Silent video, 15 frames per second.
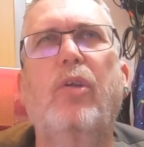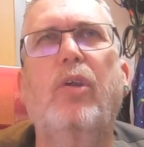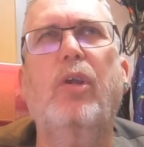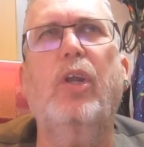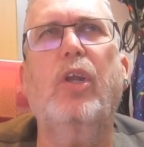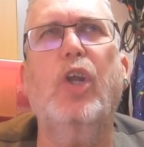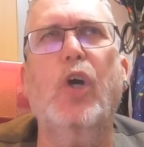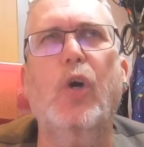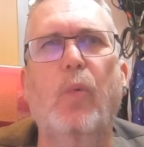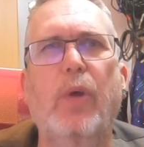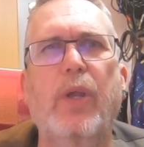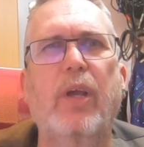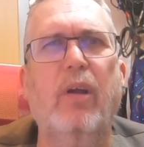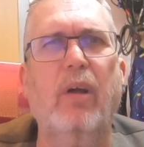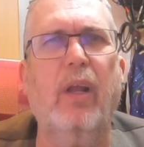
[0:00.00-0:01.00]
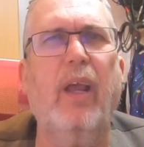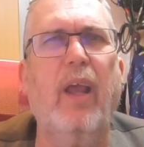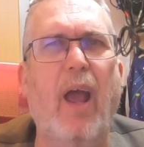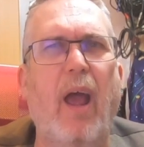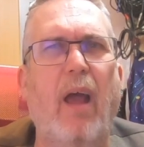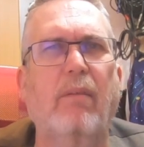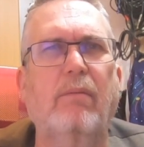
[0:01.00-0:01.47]
you know what you're going to
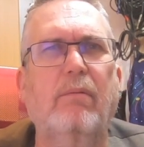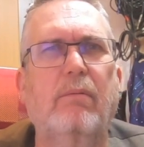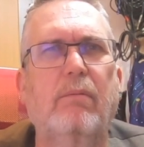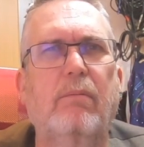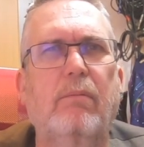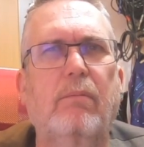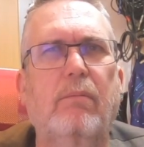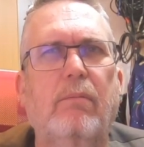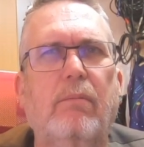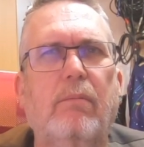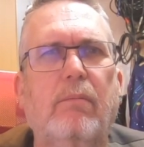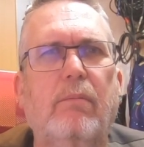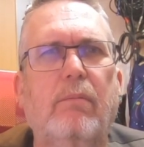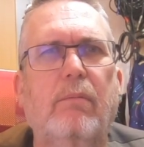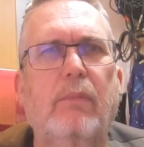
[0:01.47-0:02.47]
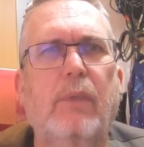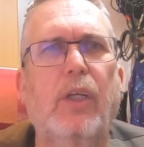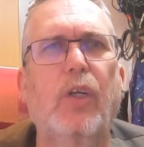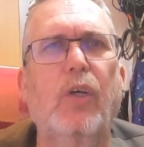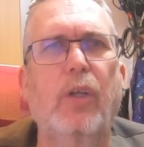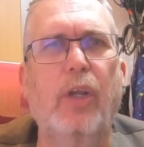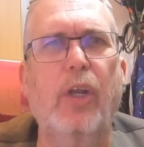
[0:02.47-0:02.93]
get. You
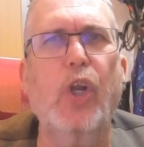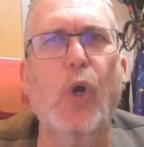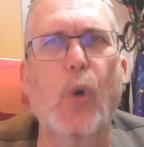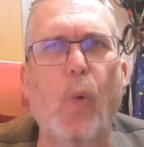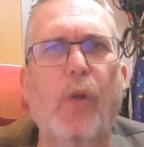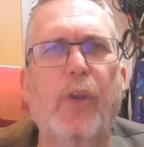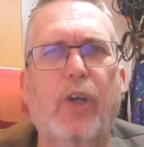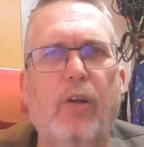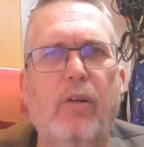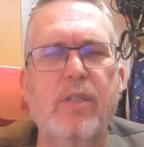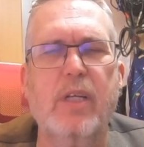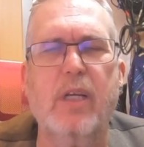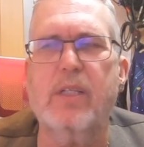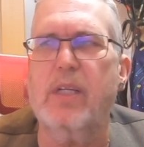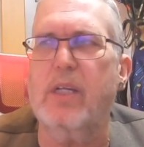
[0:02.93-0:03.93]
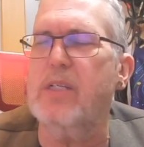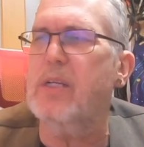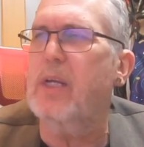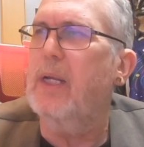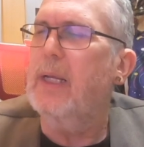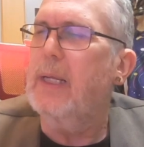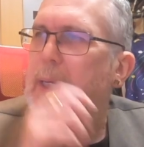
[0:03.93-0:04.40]
know what the content is.